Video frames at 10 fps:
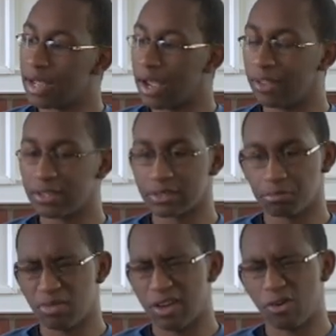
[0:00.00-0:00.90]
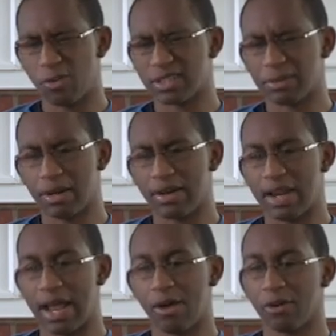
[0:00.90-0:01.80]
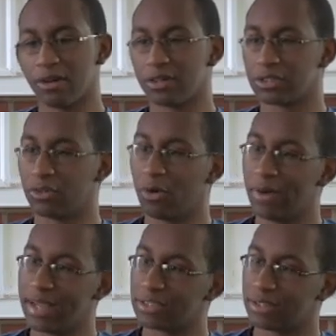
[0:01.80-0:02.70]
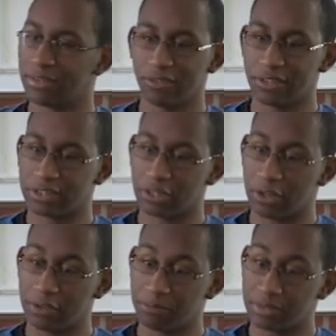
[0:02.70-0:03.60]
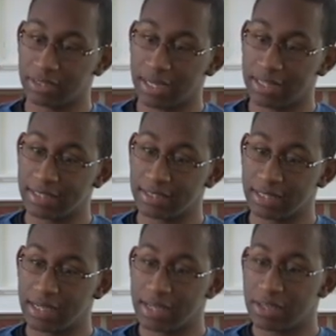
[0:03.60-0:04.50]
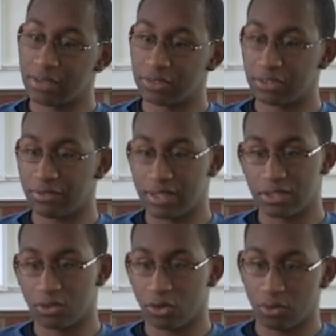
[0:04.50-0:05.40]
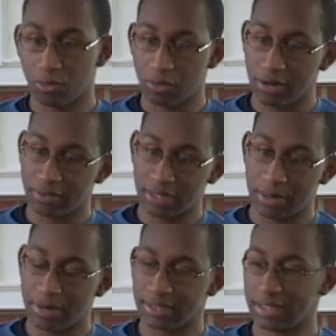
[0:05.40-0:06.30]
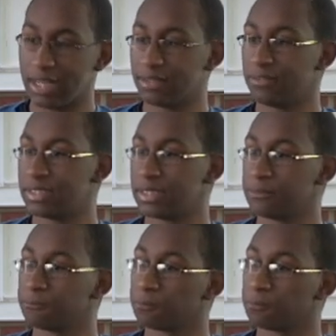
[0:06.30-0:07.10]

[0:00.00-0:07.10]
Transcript: everyone was about an hour or so away, so I never really saw them besides those events or whatever time I actually got to visit.